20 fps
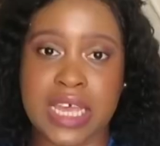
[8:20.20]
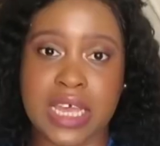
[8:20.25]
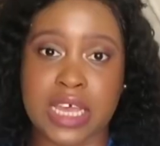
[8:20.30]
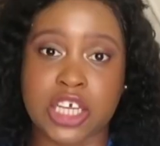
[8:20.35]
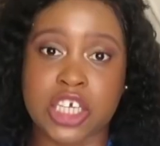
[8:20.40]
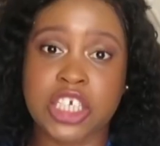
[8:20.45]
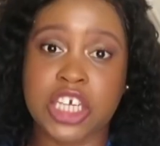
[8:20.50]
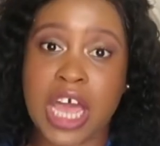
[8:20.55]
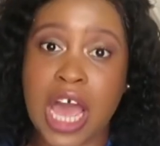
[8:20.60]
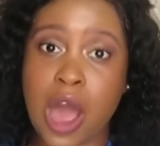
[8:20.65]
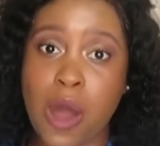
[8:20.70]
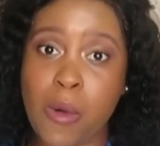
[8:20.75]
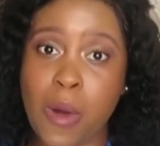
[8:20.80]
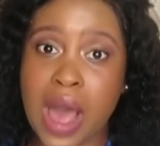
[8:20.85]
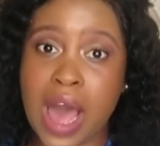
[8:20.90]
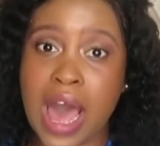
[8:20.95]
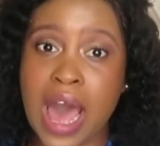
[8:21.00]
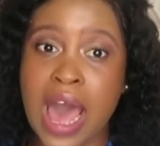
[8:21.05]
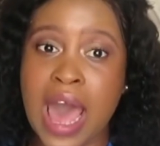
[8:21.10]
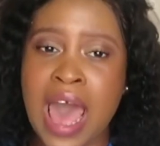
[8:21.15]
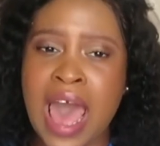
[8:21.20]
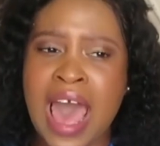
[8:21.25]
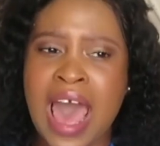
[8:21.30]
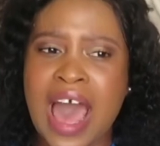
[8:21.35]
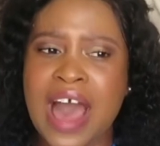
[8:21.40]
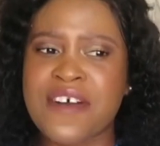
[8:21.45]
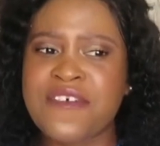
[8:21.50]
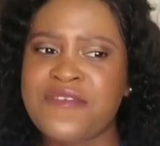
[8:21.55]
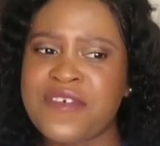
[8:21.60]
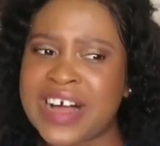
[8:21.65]
a shower,
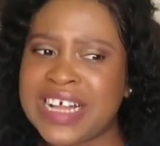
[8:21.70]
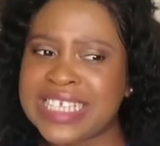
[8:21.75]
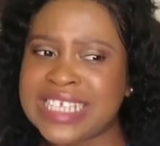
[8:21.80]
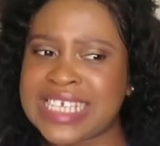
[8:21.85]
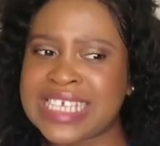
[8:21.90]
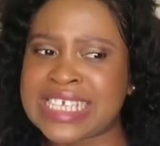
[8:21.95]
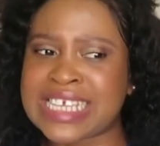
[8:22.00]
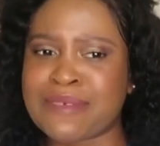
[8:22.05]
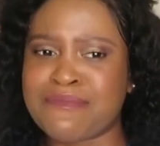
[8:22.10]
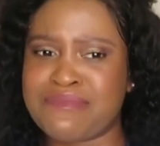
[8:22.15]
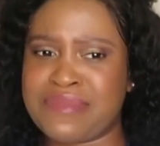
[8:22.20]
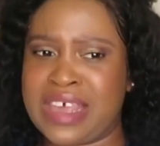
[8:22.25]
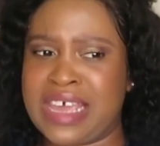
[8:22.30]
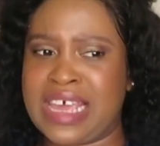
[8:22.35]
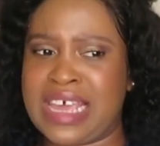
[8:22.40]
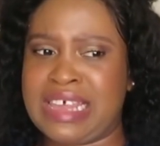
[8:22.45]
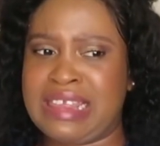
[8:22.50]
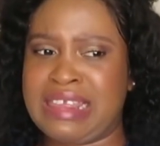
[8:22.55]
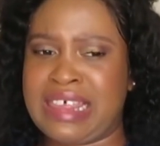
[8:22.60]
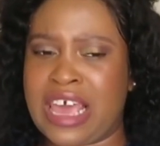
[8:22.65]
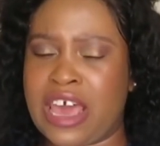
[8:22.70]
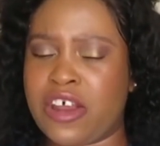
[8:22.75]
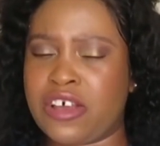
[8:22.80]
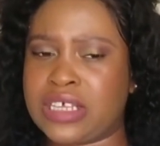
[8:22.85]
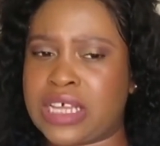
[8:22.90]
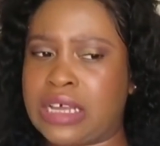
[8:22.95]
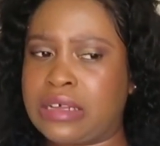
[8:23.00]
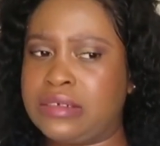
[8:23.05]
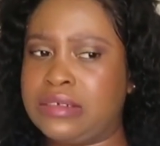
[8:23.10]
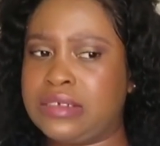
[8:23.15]
I felt something in there. I was
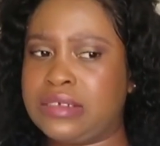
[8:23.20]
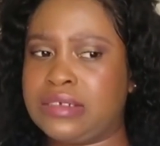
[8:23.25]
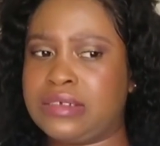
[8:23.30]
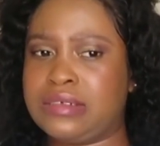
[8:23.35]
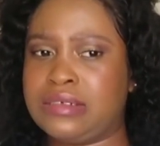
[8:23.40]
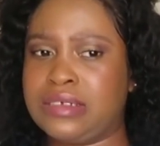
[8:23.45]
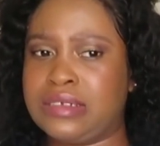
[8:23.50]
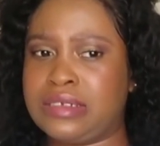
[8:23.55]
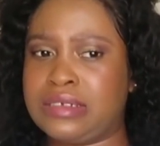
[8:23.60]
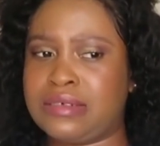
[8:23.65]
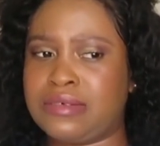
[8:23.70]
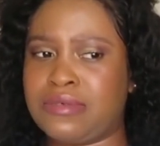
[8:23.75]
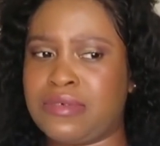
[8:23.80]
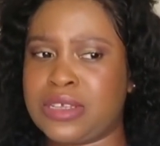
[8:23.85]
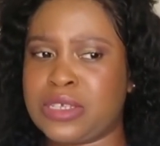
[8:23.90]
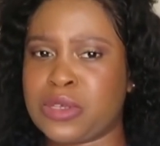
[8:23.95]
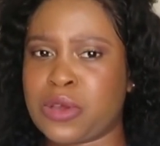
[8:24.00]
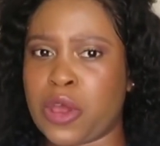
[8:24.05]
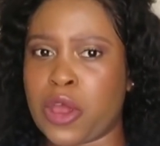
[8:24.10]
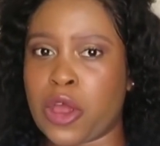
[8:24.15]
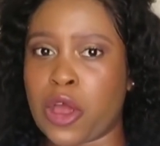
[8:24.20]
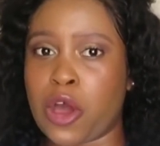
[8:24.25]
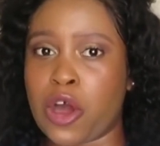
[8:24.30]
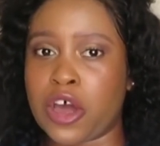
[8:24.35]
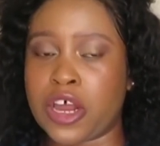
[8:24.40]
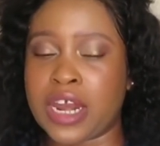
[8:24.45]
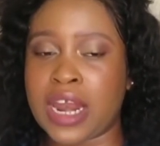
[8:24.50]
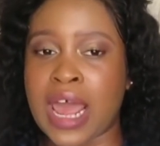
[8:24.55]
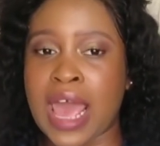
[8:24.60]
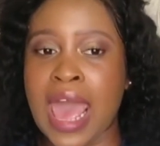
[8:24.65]
like, oh, what's going
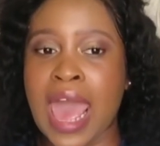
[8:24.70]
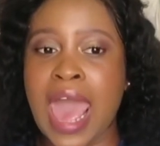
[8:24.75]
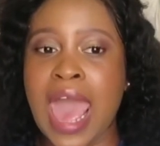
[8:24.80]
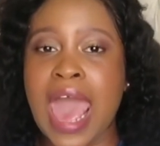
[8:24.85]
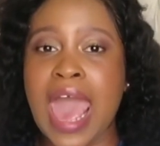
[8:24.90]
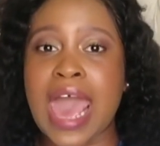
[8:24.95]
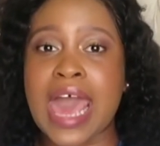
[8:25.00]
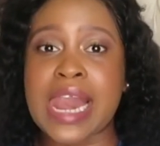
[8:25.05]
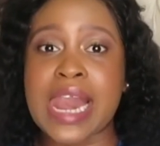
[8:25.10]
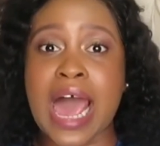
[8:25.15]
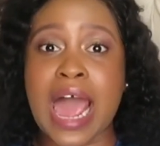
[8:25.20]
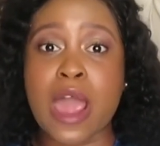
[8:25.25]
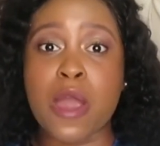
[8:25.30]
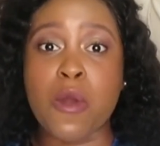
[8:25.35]
on? And I